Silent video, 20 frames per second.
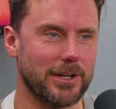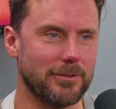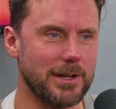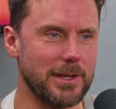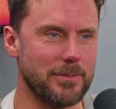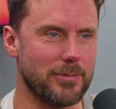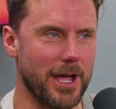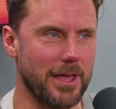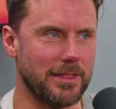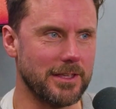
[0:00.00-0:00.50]
to
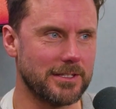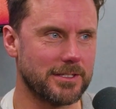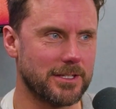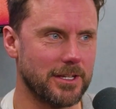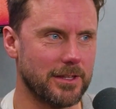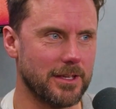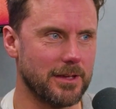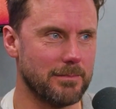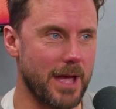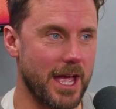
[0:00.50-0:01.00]
rebrand this
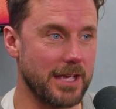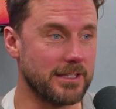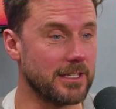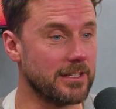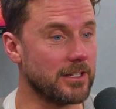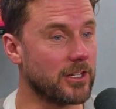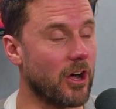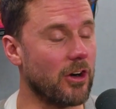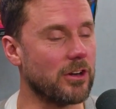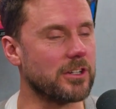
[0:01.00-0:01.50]
to the
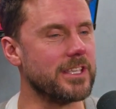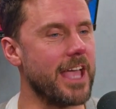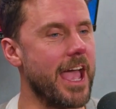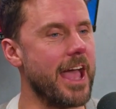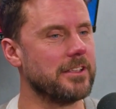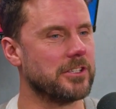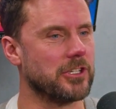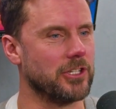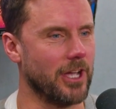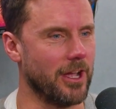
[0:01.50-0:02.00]
Mason Cox
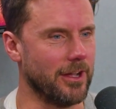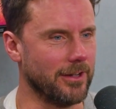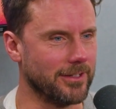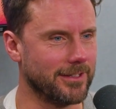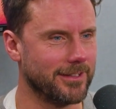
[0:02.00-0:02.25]
Out show.